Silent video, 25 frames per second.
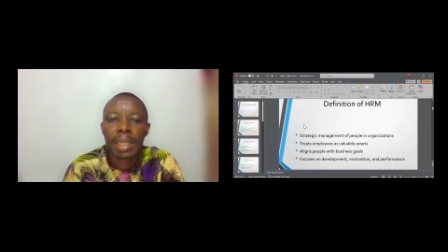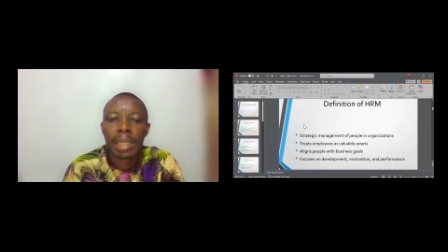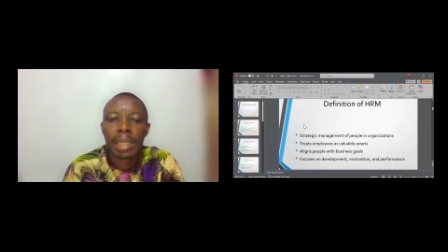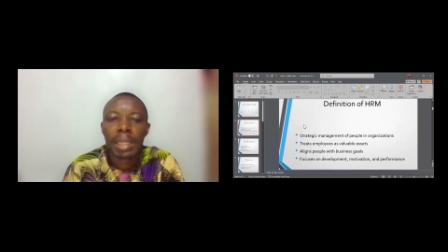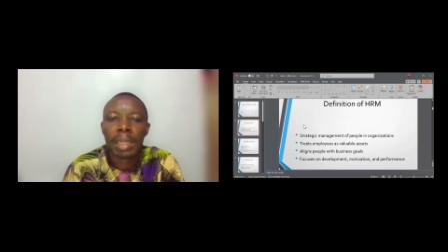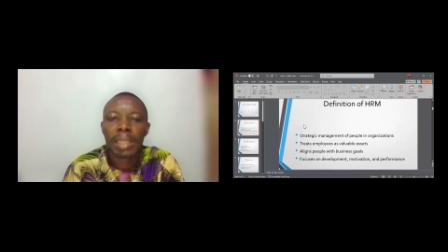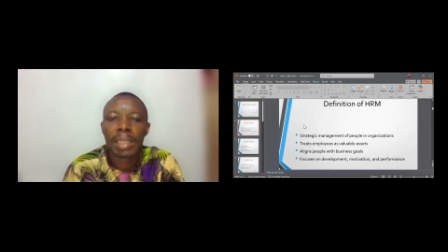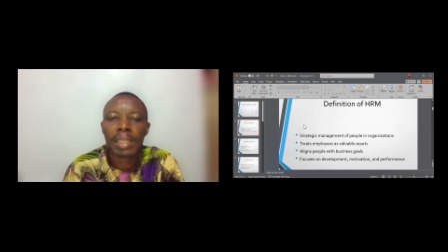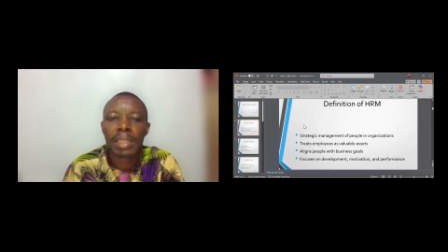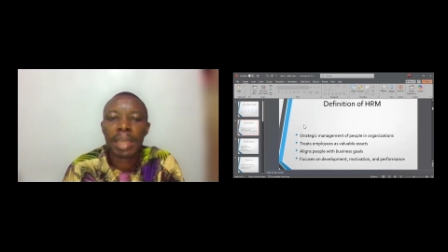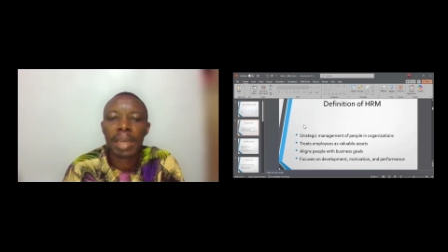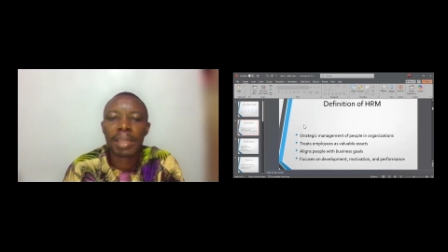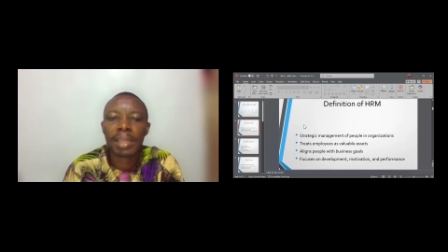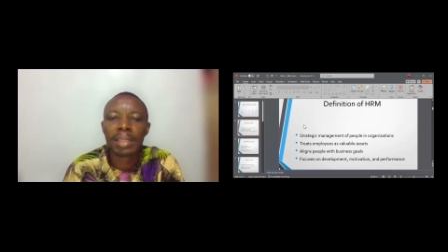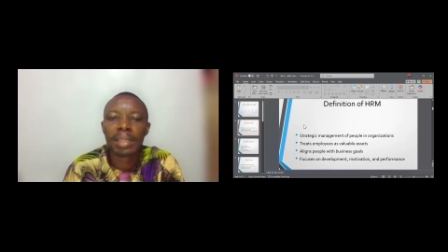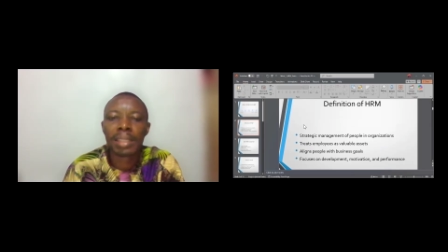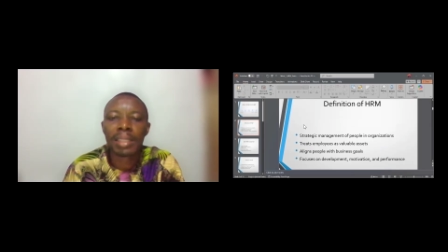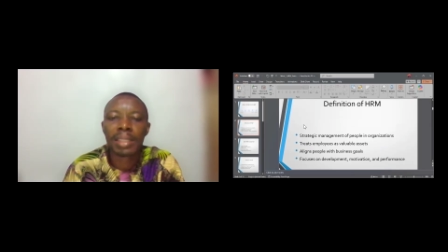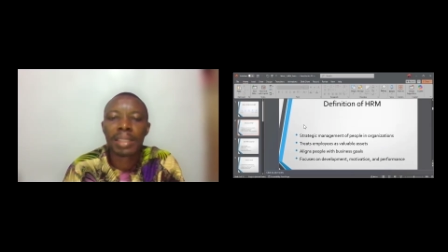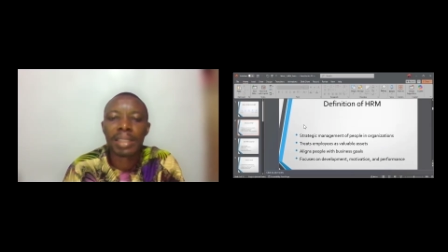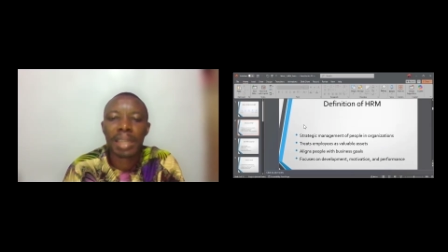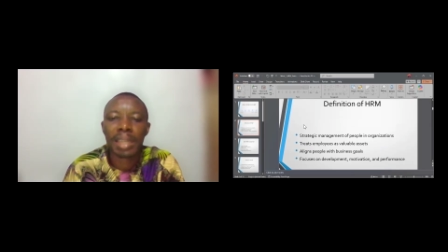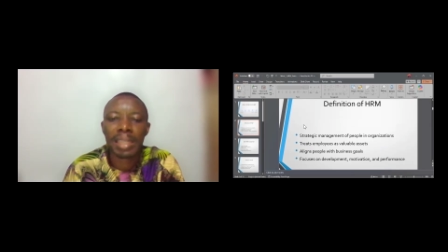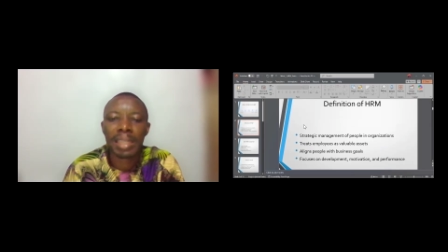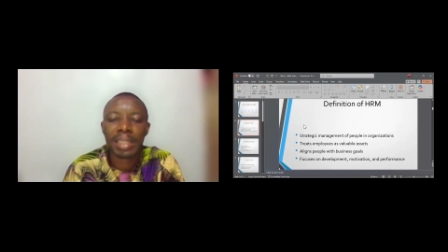HR is a
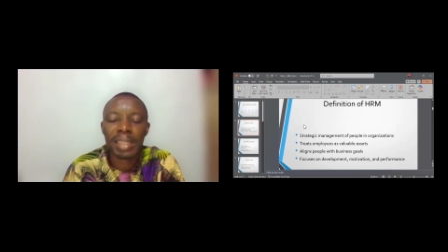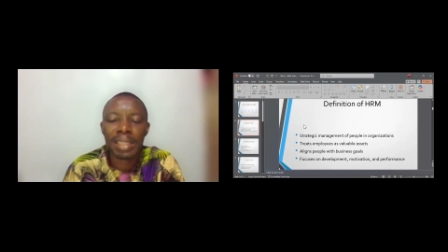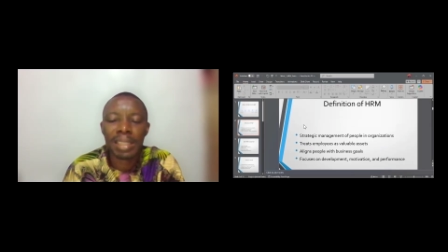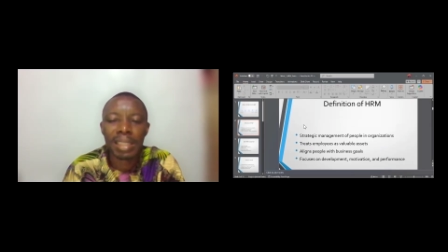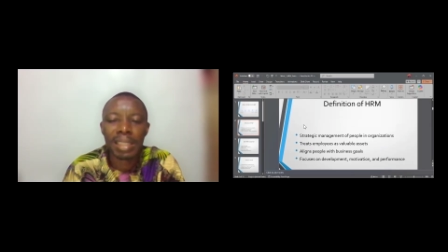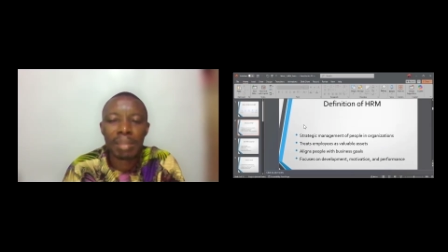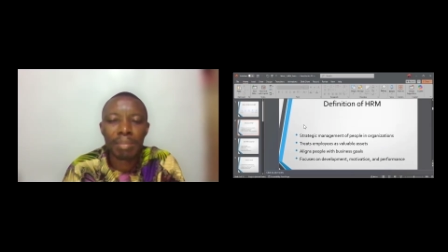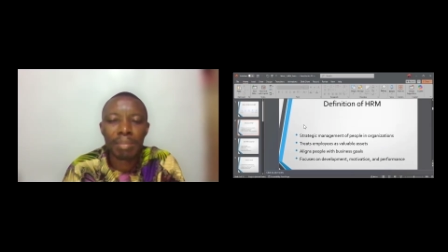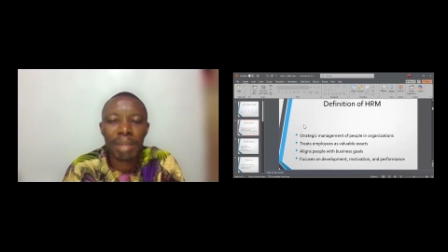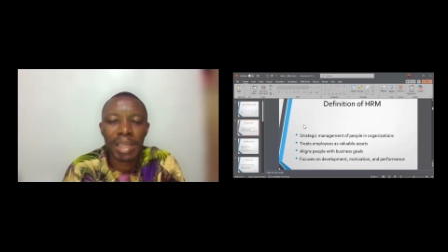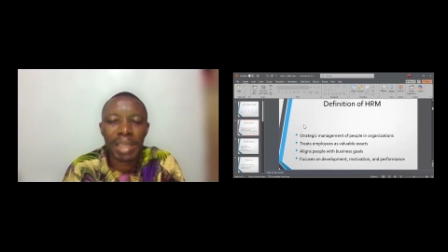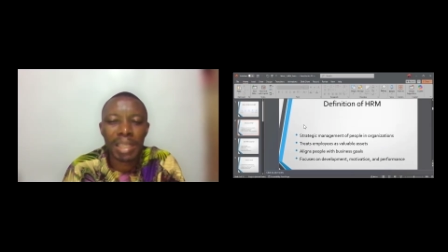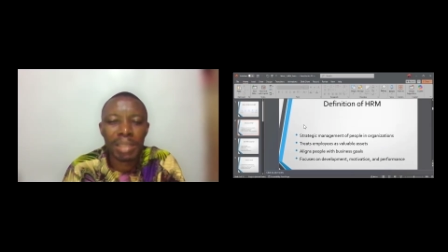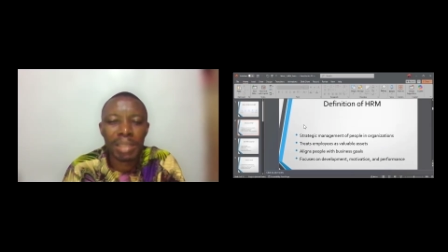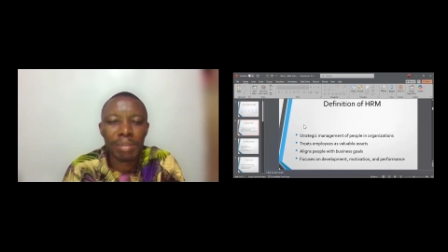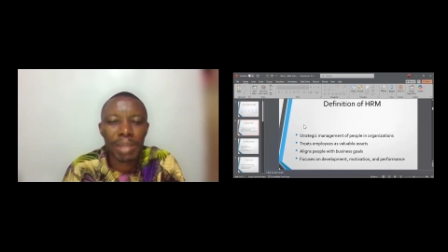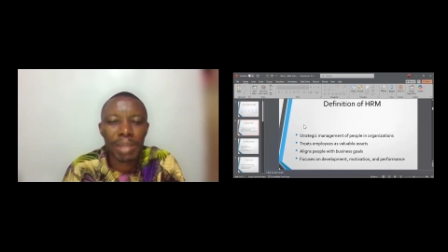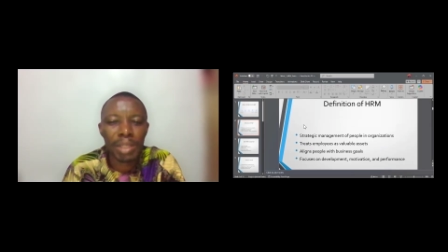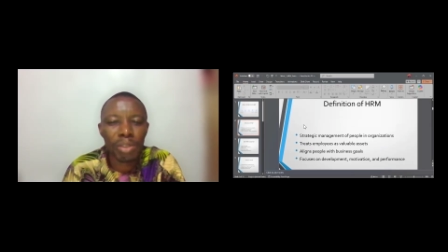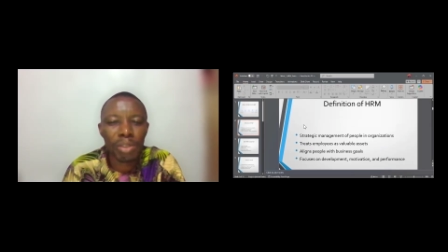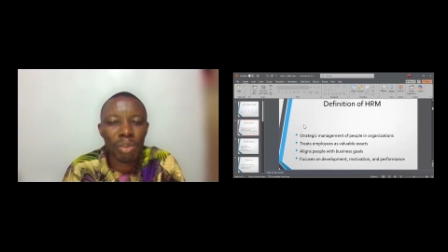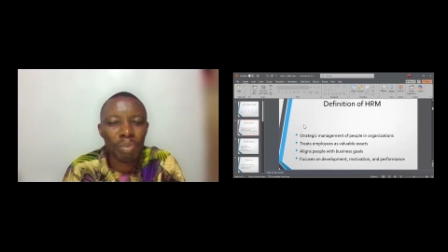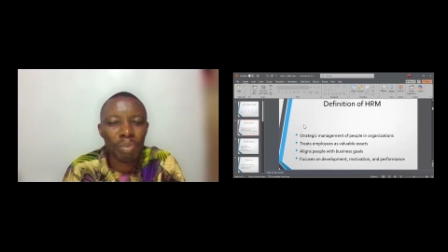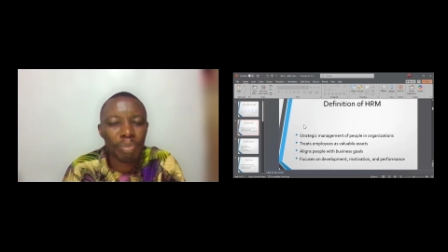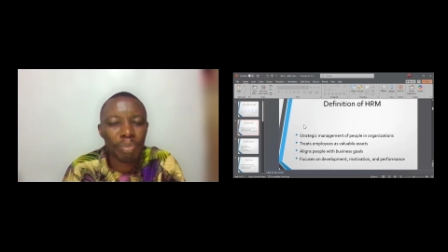strategic
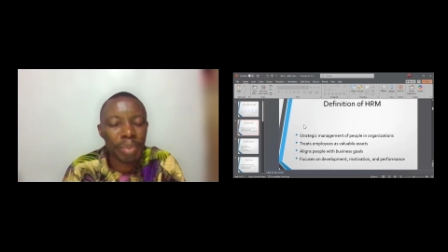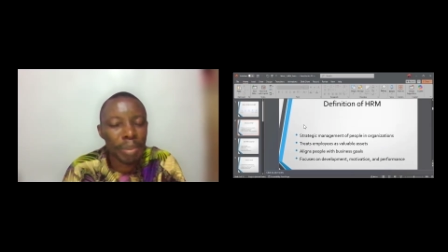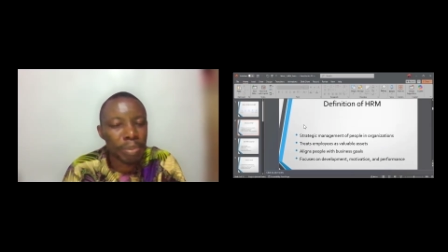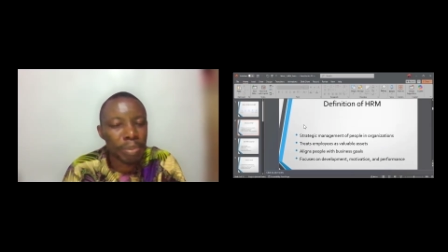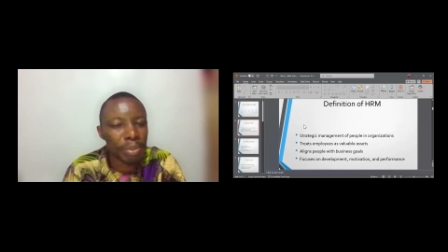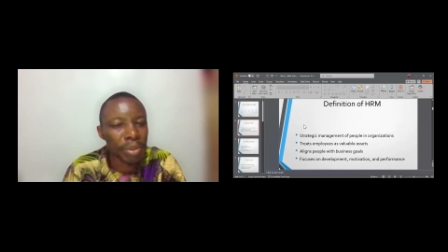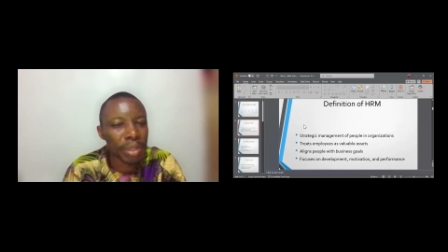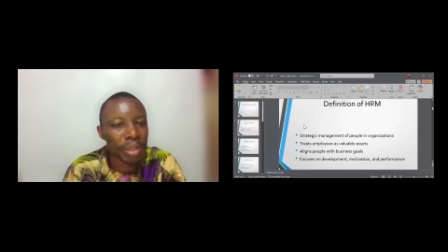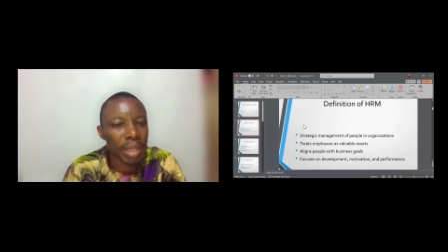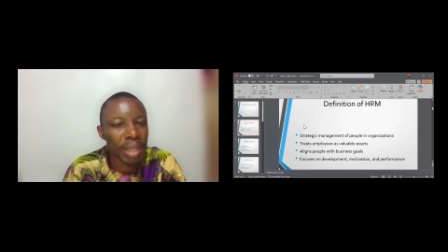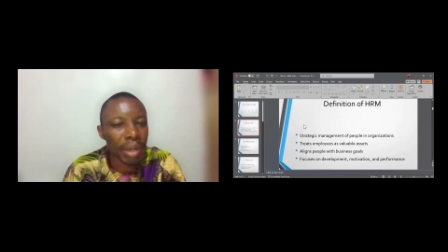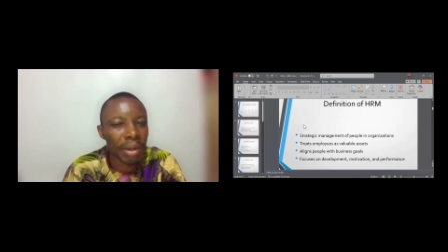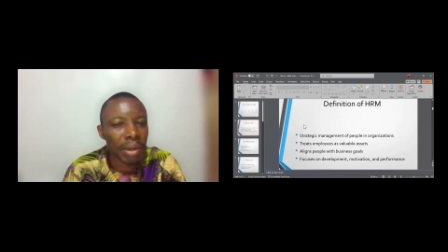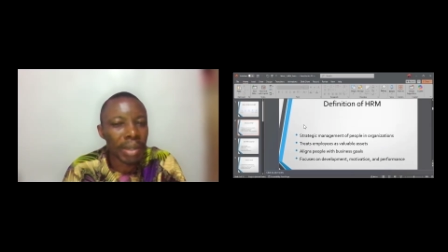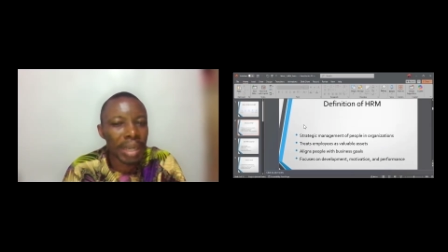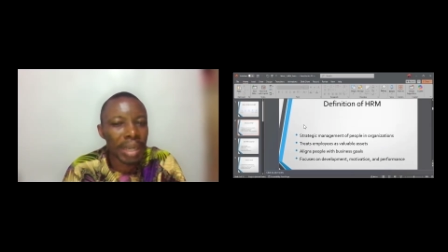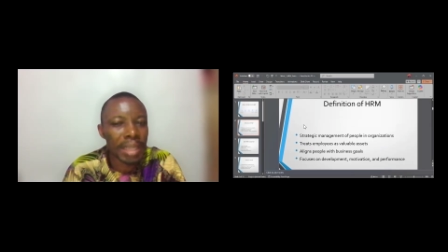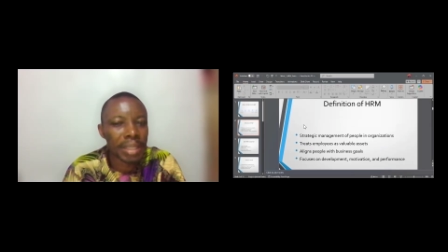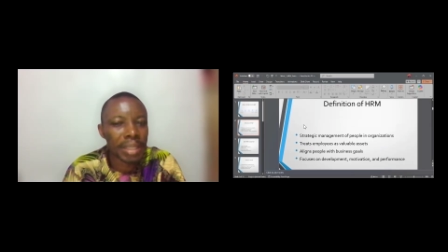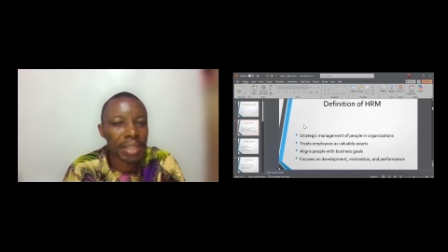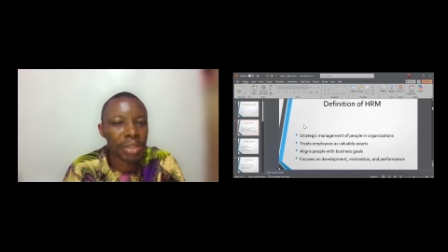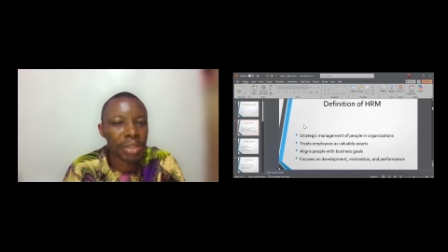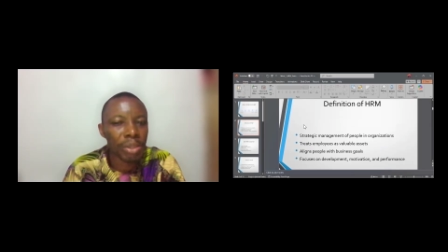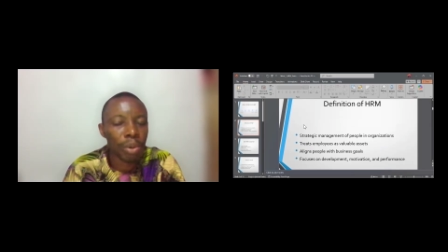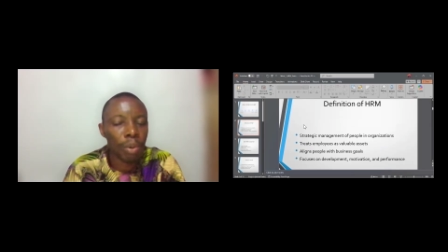management of people in an
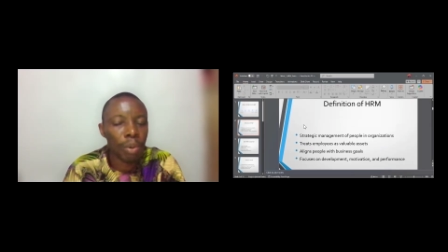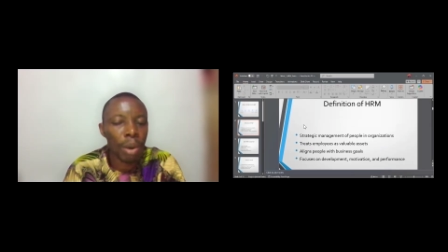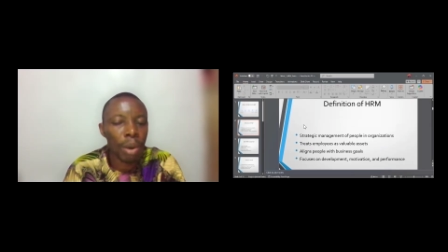organization.